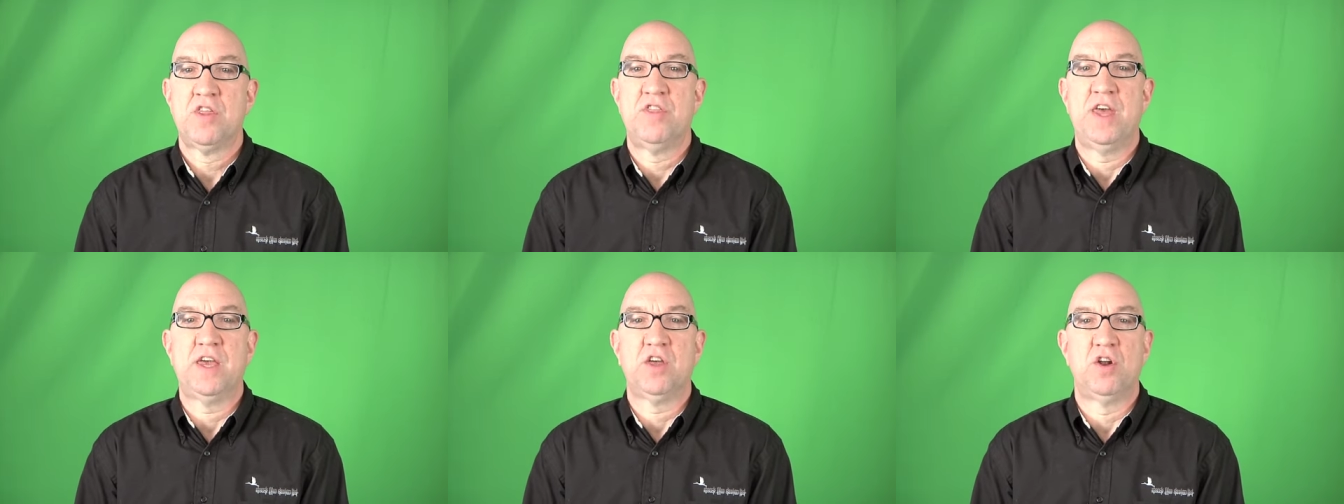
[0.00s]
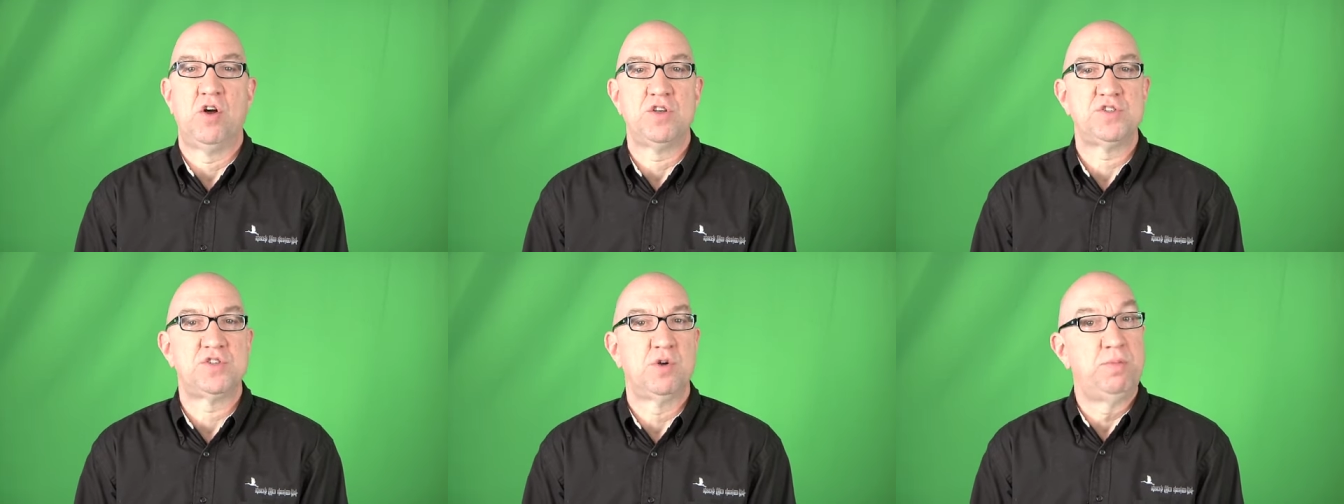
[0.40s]
They could
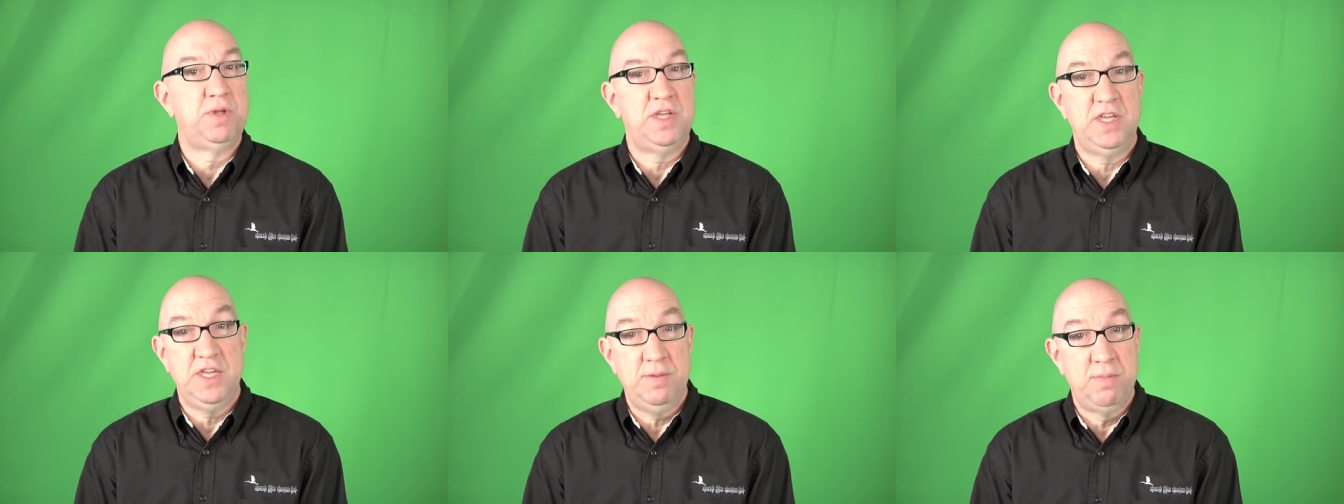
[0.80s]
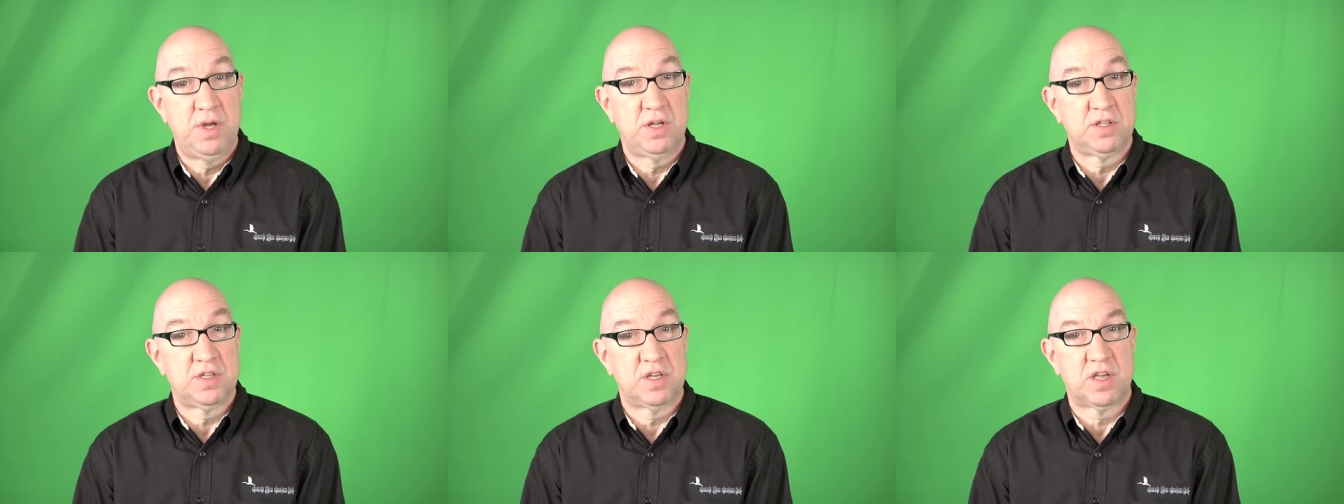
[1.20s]
also be
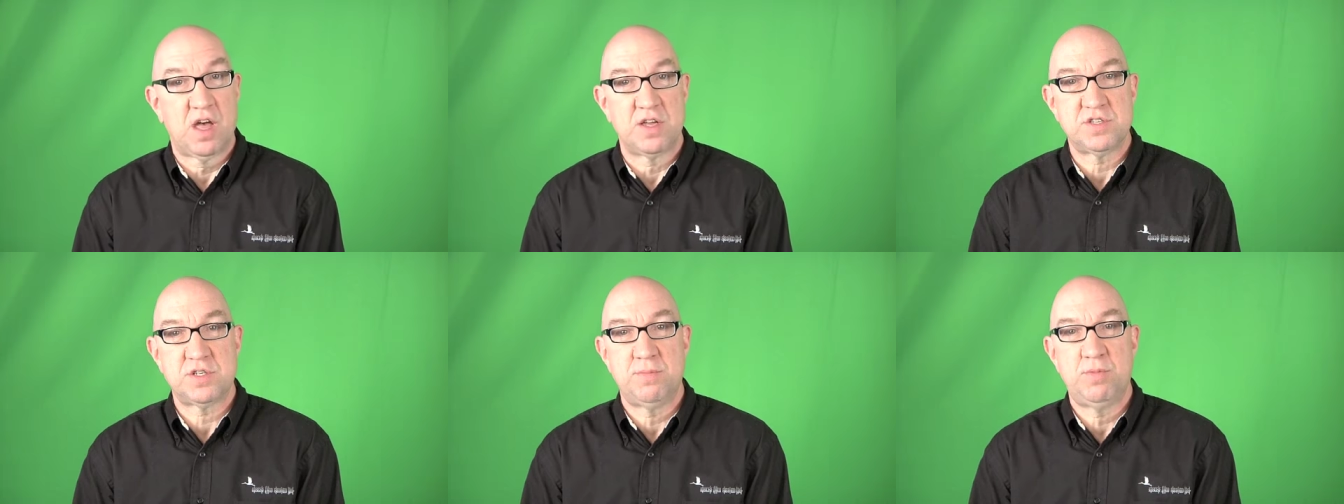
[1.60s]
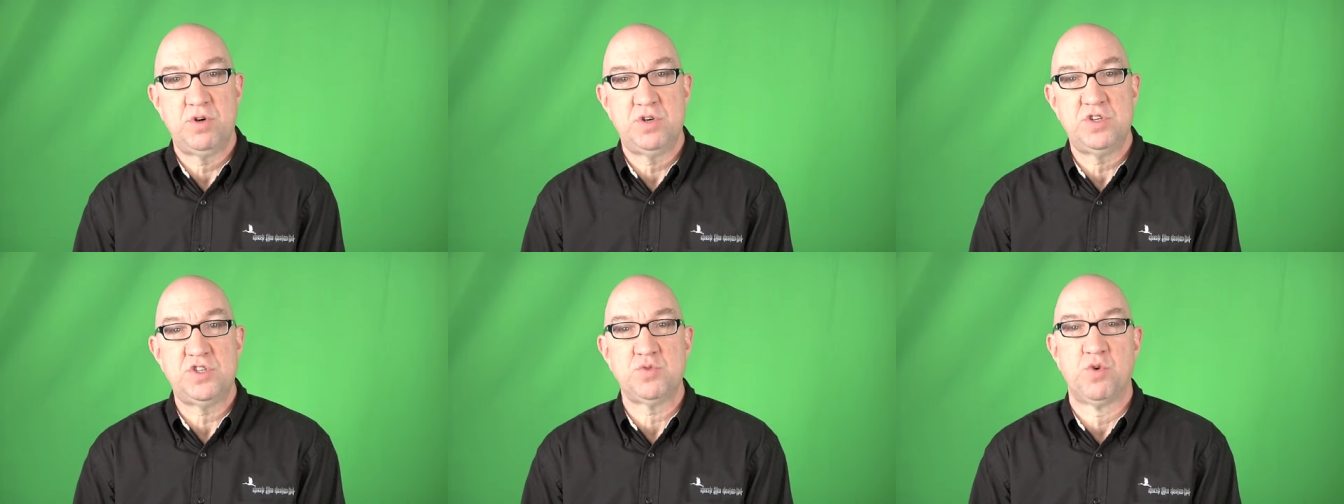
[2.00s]
emailed to
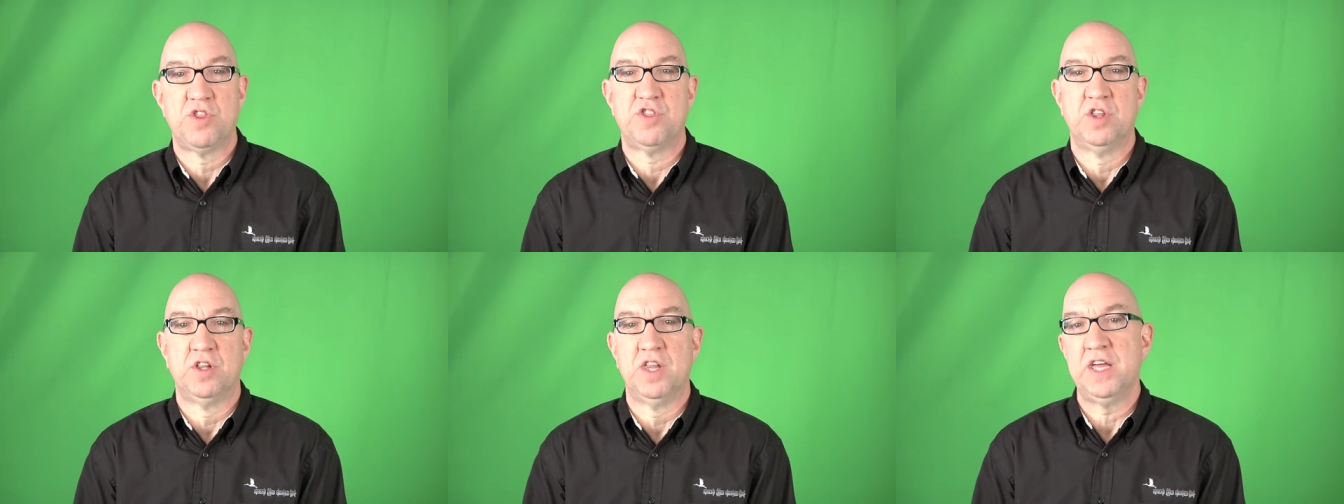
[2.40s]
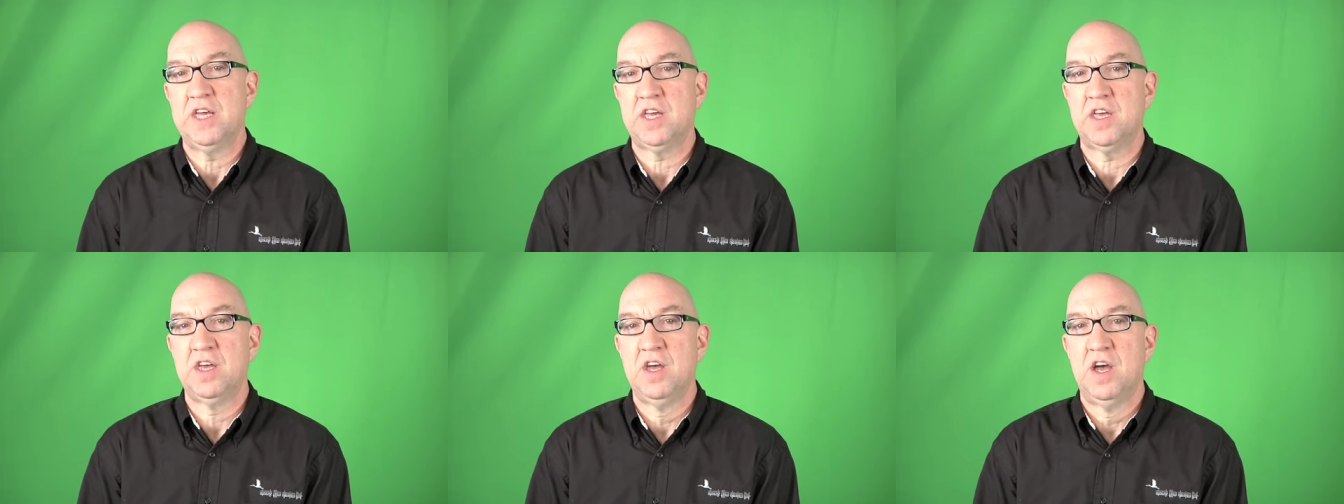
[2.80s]
customers with the
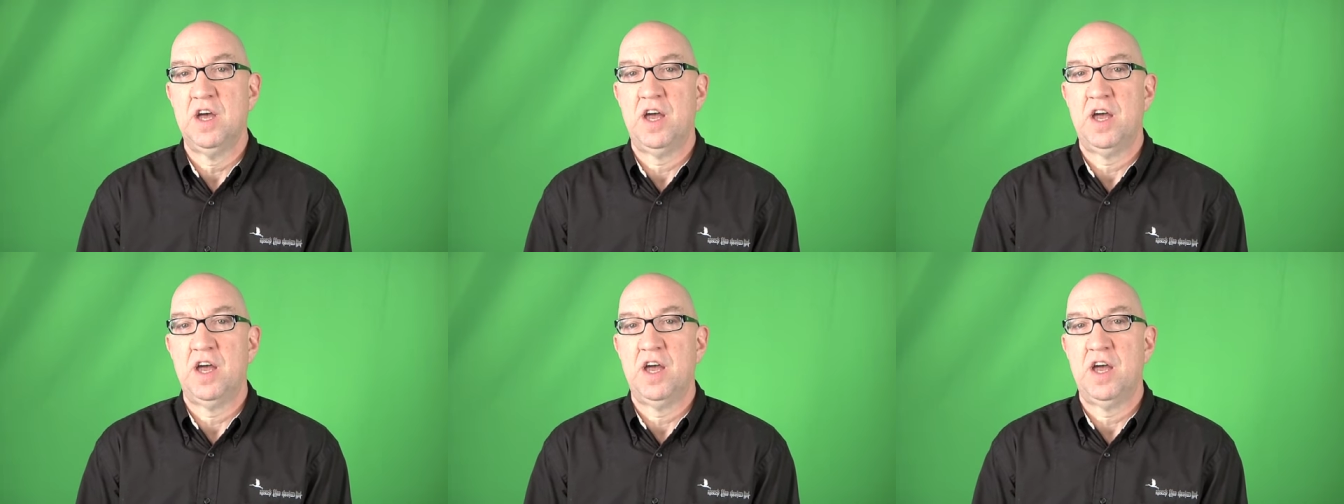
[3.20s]
link,